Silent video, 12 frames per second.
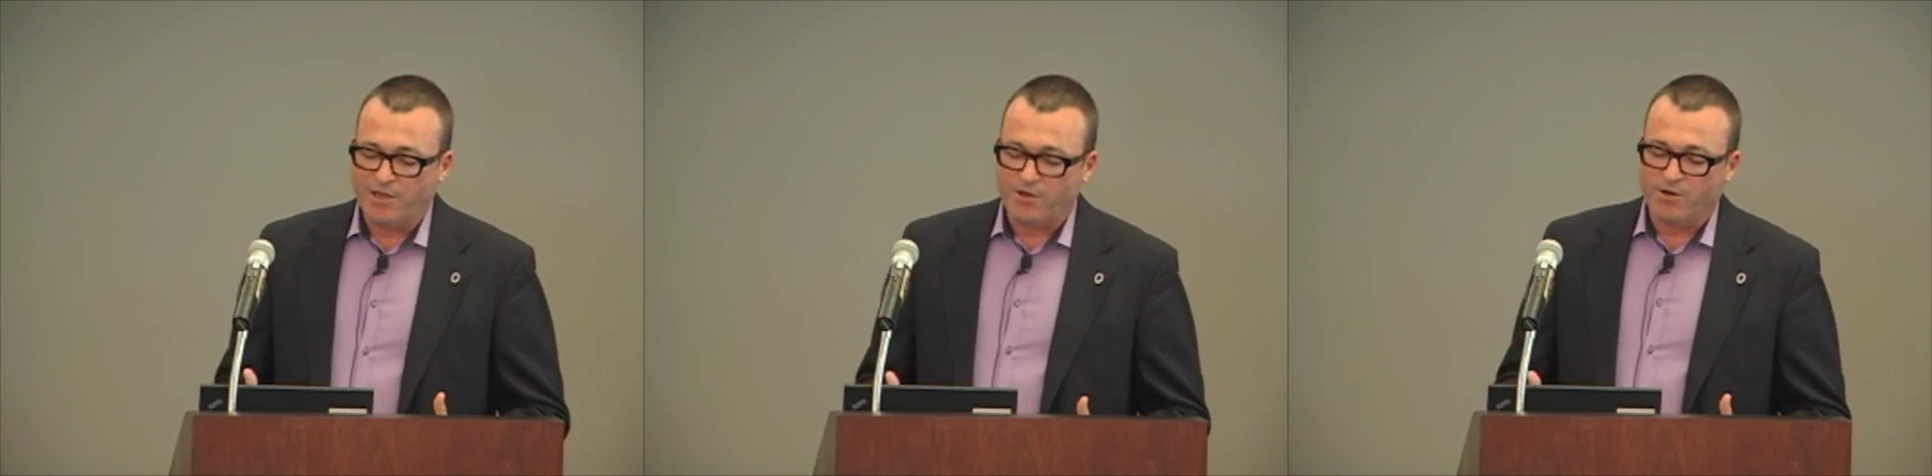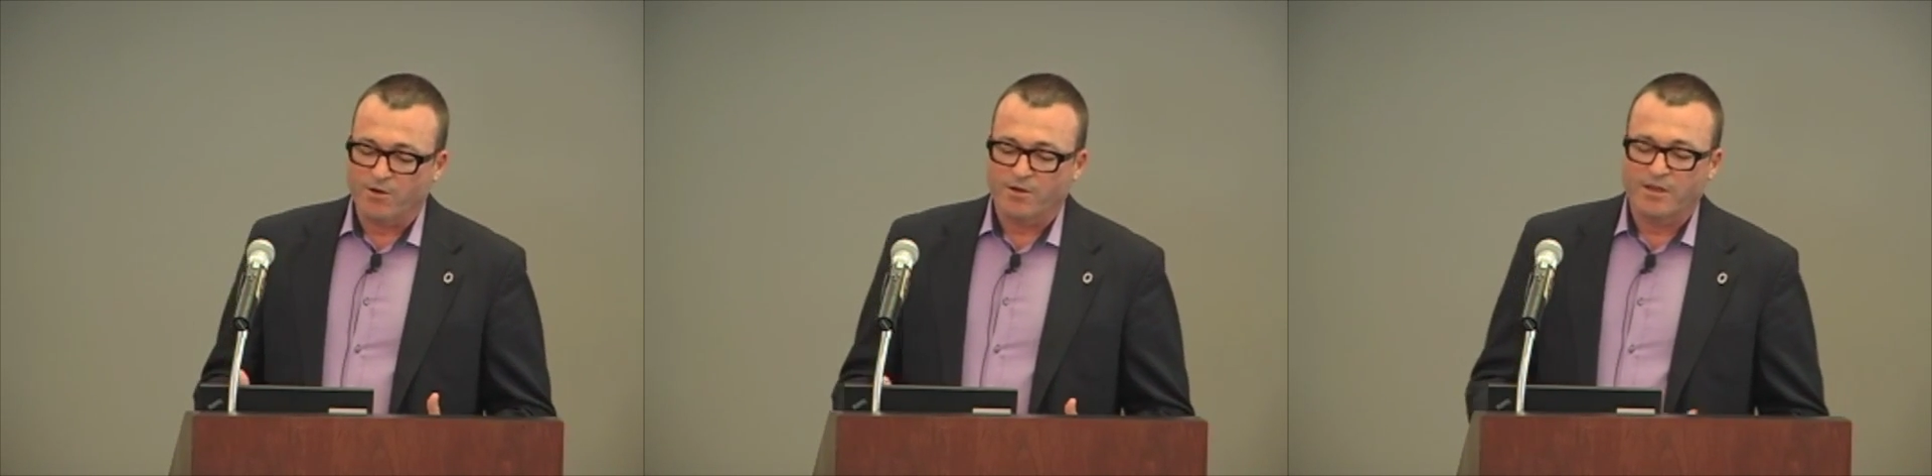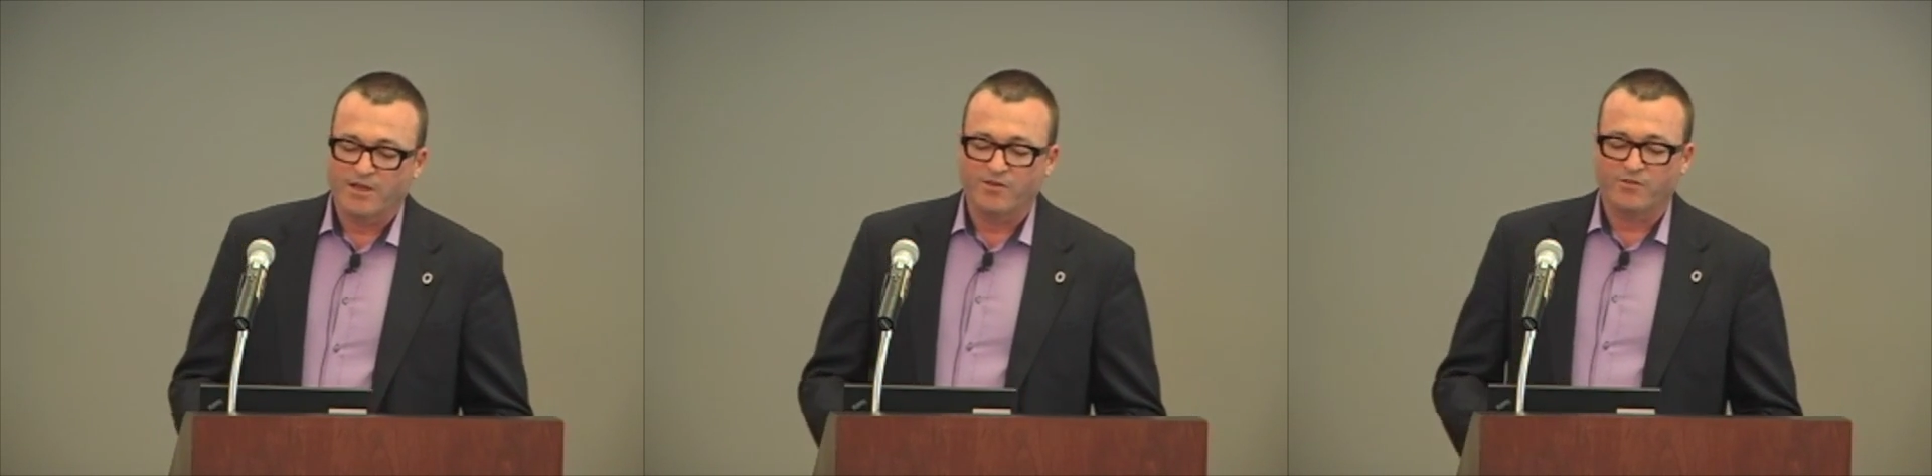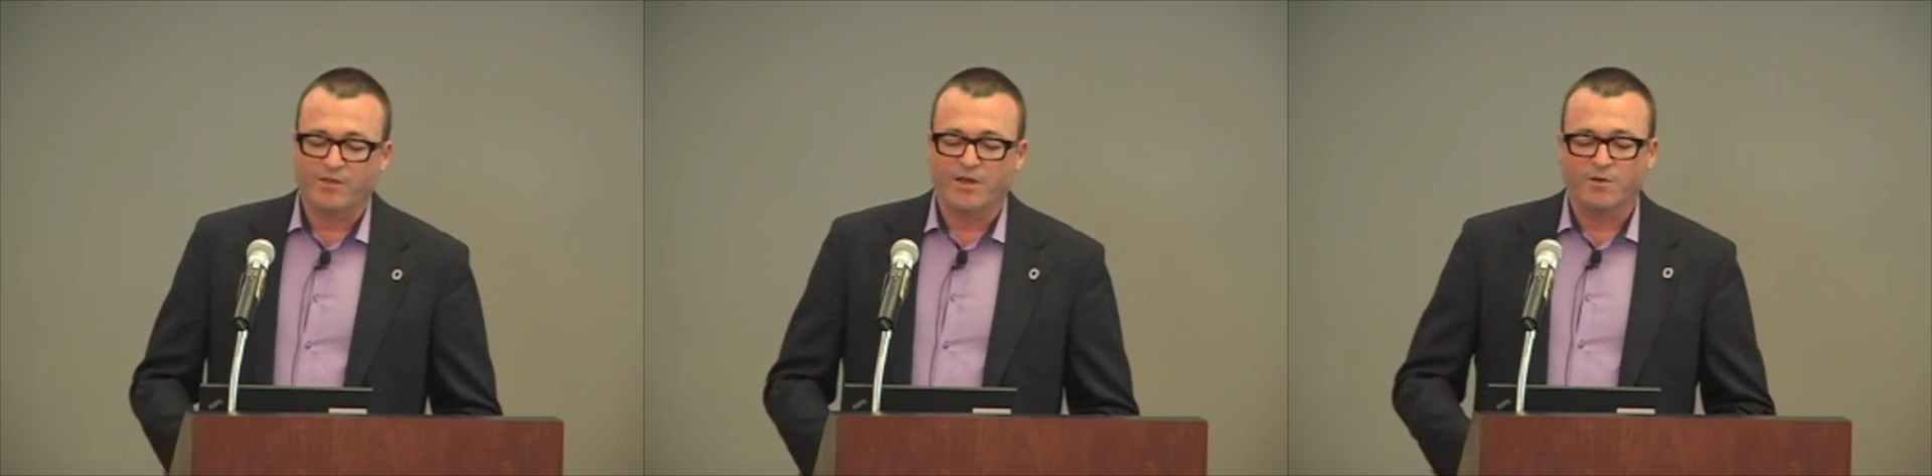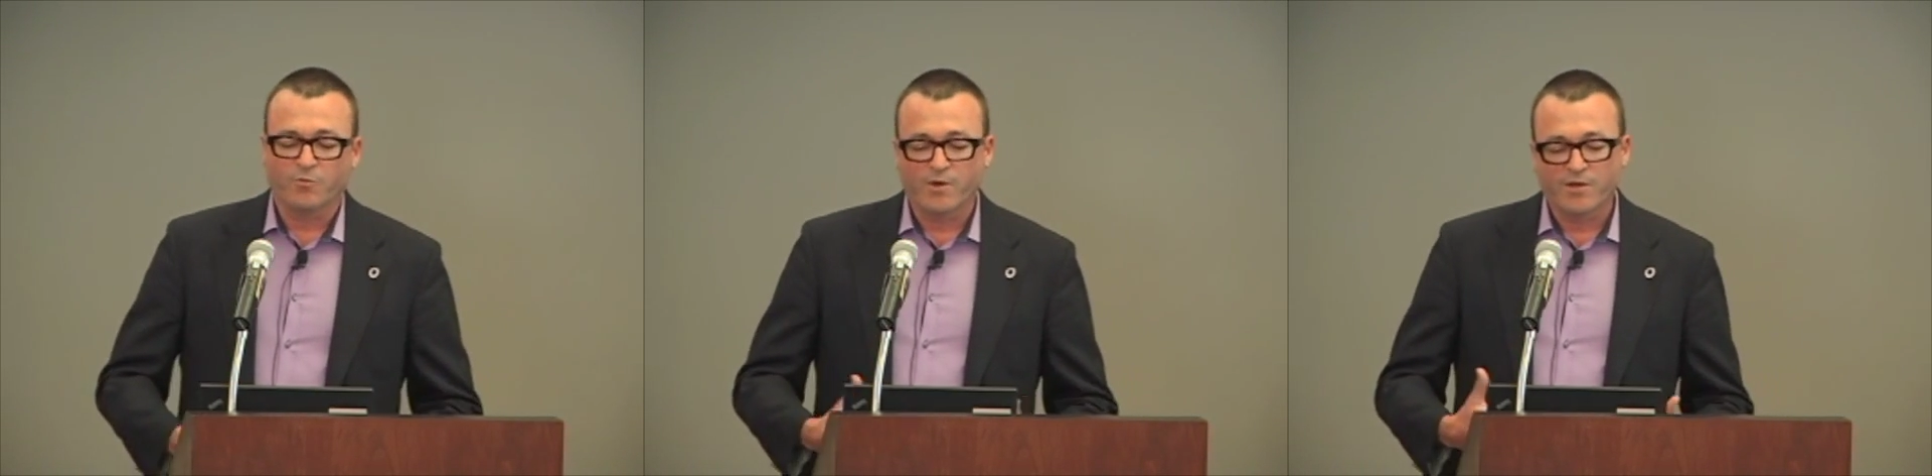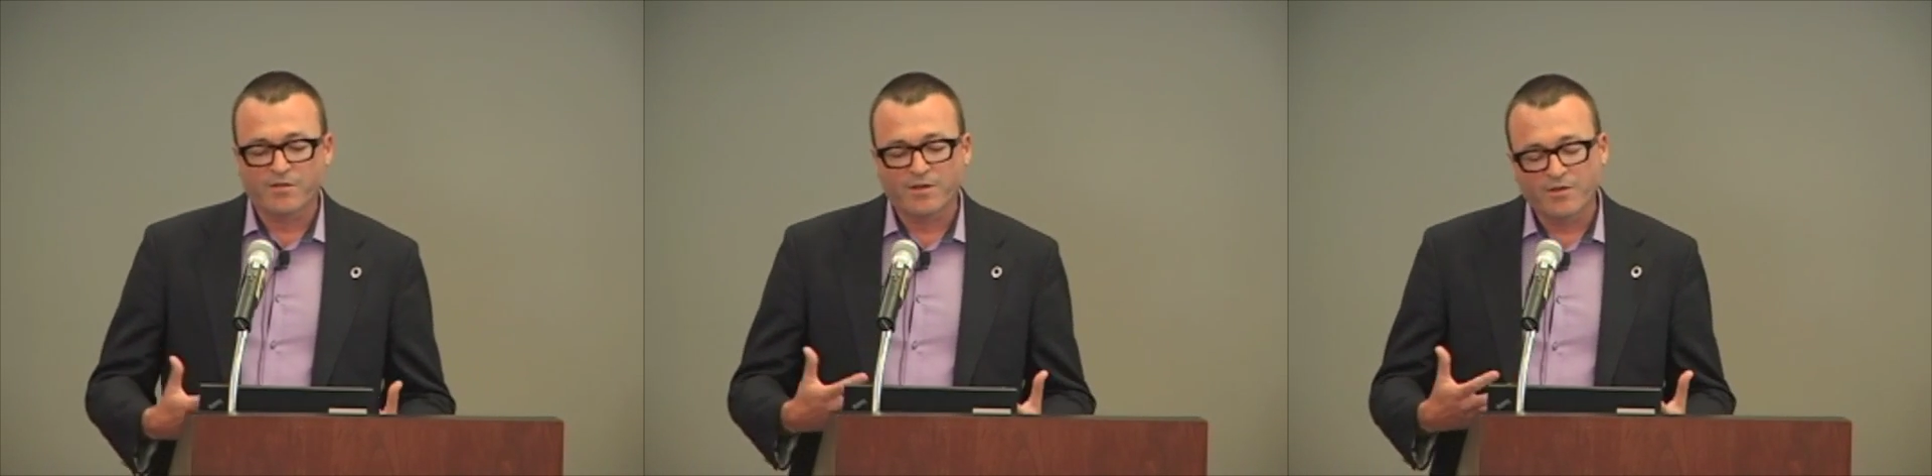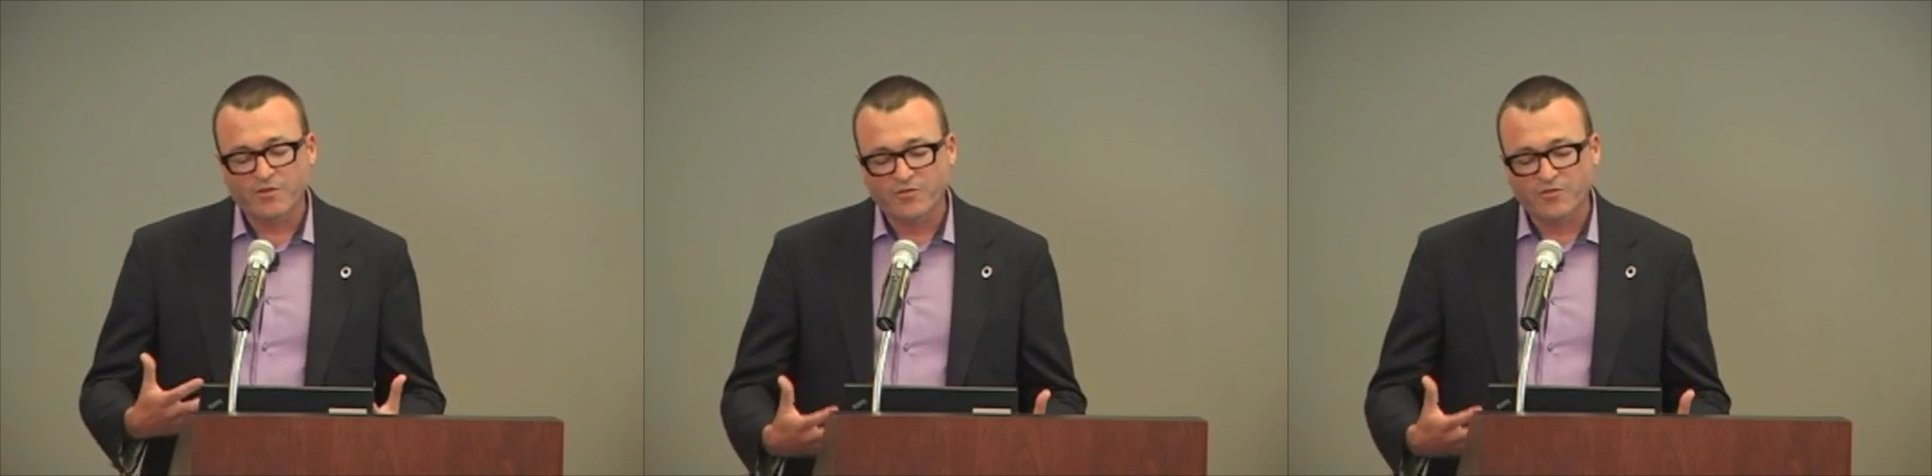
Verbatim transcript: here is that with